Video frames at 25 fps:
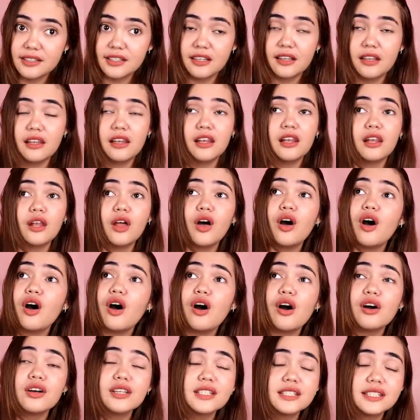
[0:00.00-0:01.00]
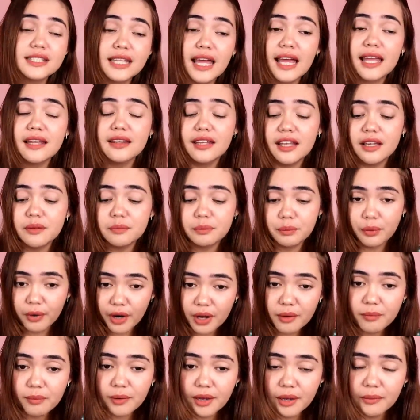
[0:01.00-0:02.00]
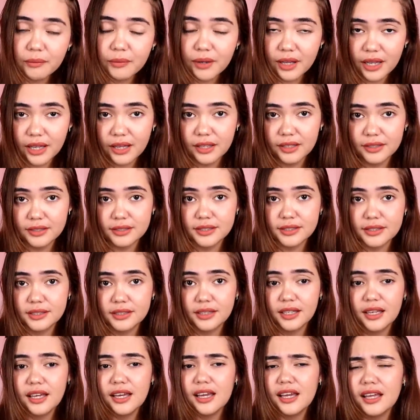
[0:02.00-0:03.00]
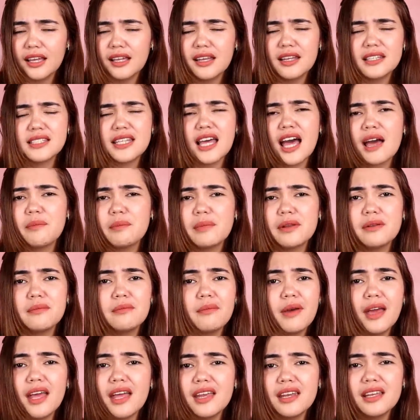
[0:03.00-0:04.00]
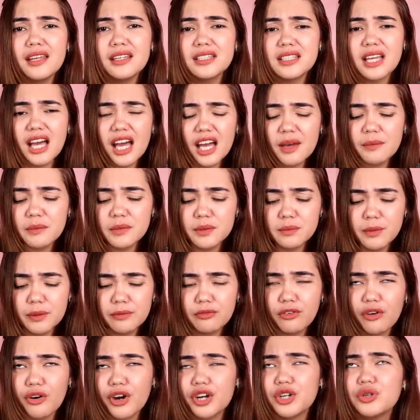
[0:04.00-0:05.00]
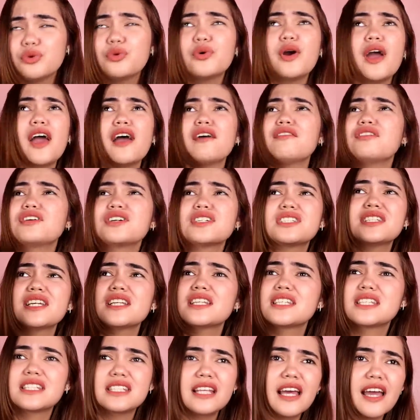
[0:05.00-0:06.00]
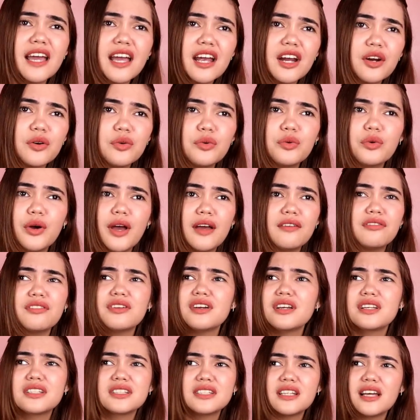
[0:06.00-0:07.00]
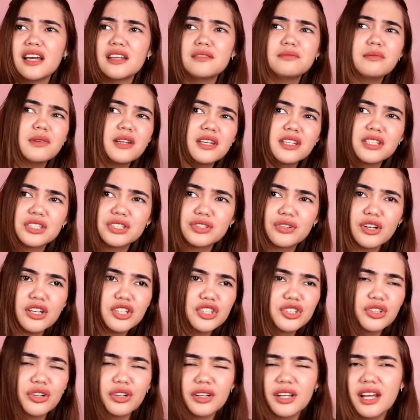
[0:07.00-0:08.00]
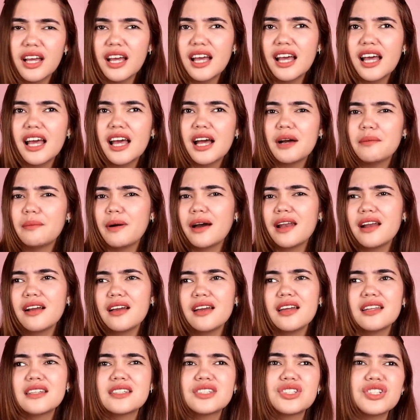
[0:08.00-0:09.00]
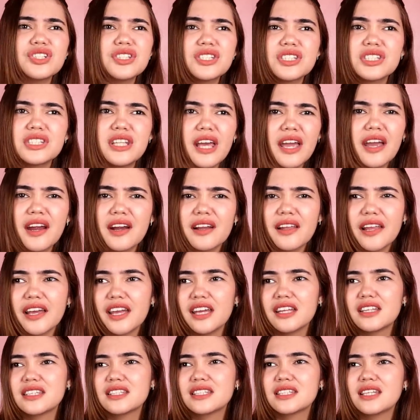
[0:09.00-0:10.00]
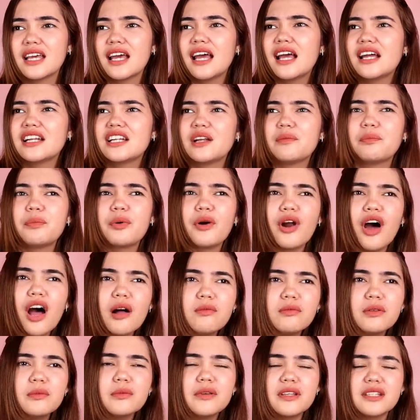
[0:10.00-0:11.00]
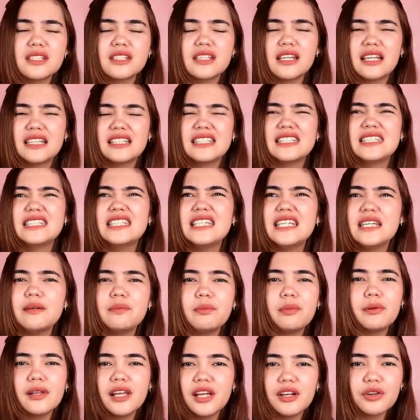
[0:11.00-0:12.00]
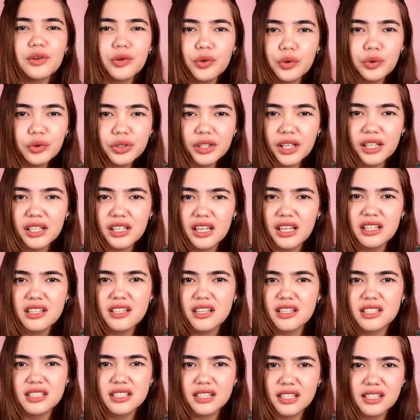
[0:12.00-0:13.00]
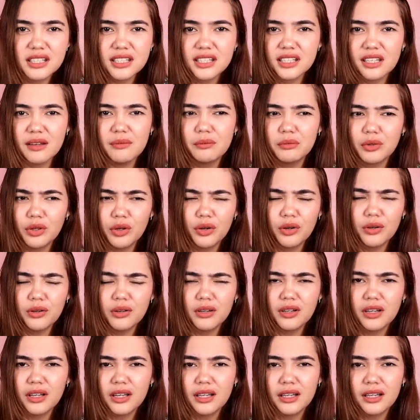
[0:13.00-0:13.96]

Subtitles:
It's a long-standing problem, guys. It has happened many times before, and whoever sits there, whoever is the administration, parang it's just there. Like, it's the problem is deeply rooted in the system, no?